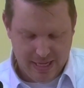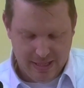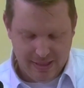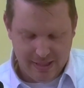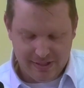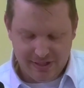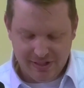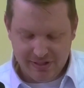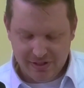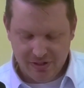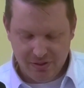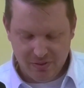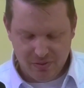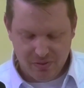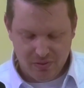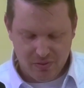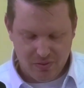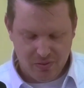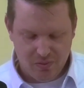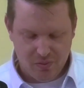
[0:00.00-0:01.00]
This
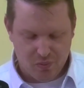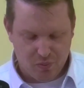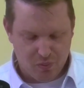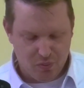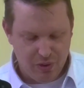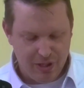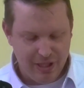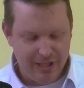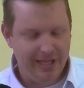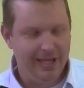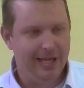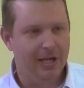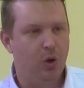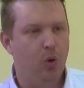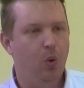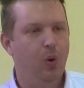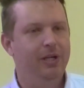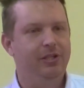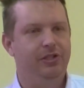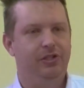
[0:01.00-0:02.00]
isn't really a
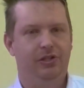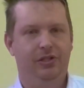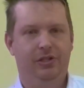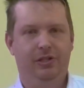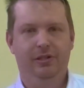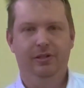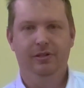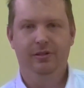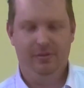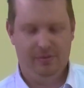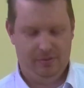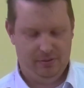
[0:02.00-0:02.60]
question.